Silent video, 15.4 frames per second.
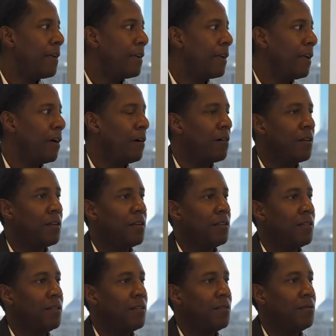You know,
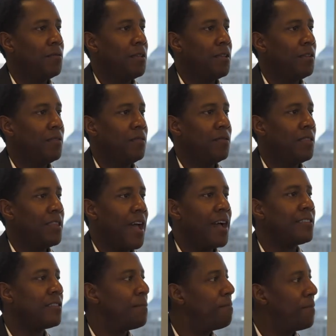it, it,
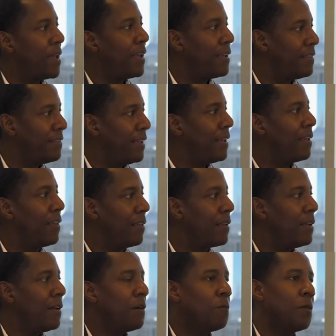that's a big deal.
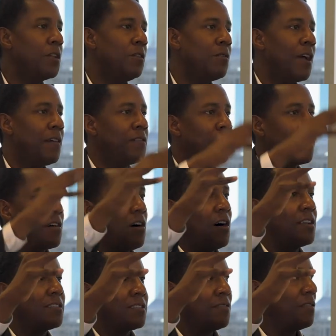When you have the
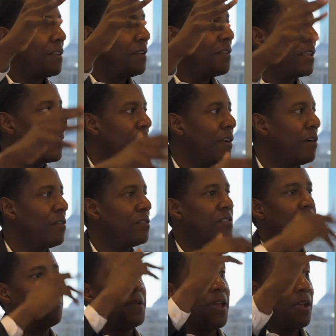cost of living that goes
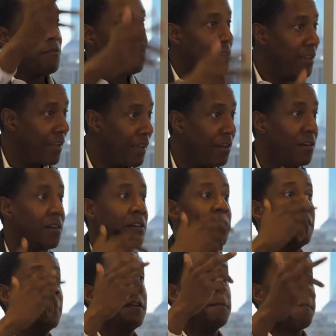up every year
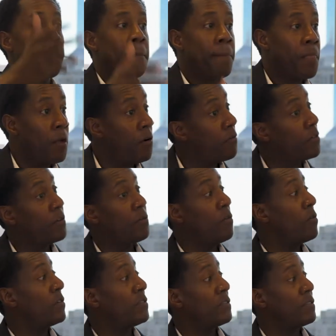over the
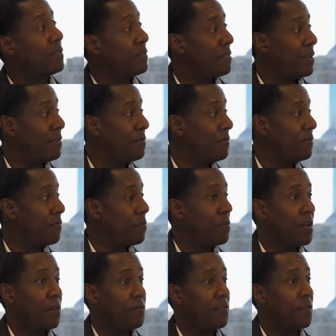course of
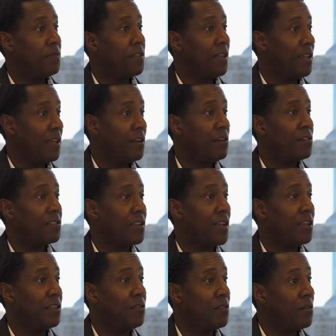40 or 50 years
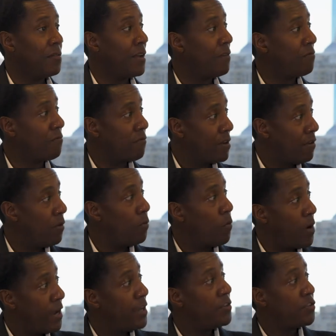and you don't have real
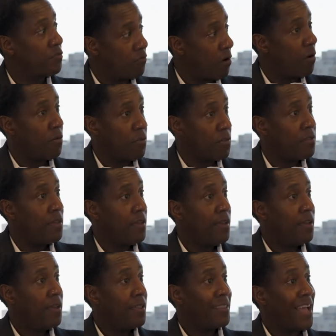wage growth,
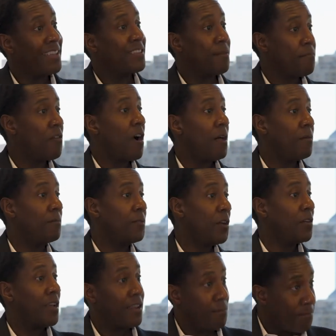that's a problem. You're
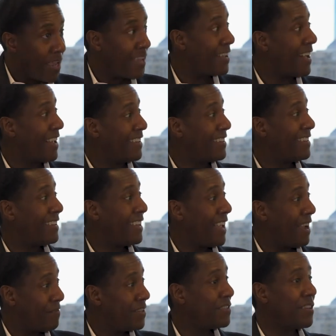getting a pay cut
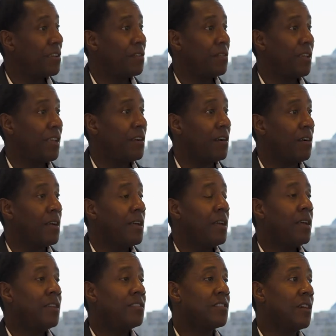every single year.
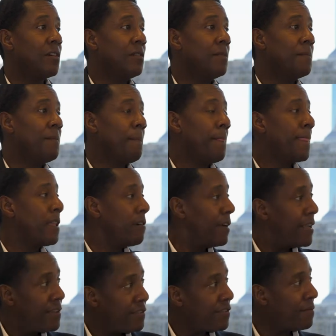Mm-hmm. So there
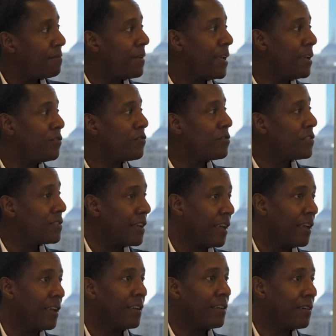is some
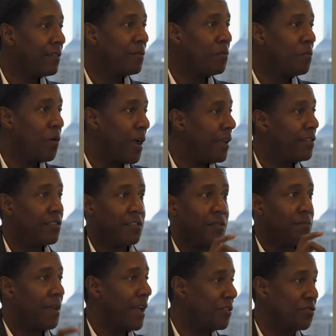interesting ways to
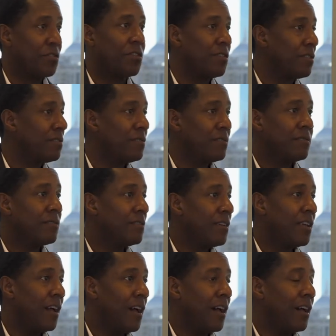measure,
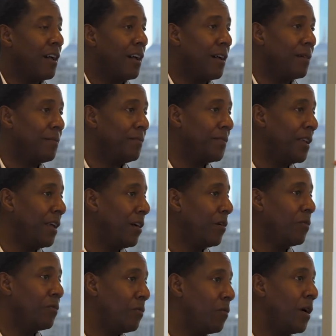uh, um, you
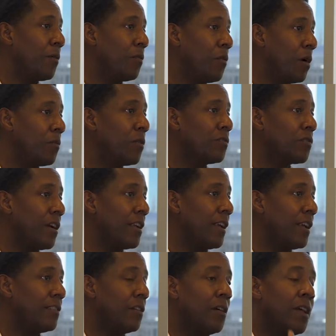know, what, what we're trying to
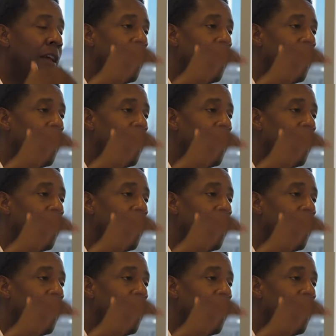head to.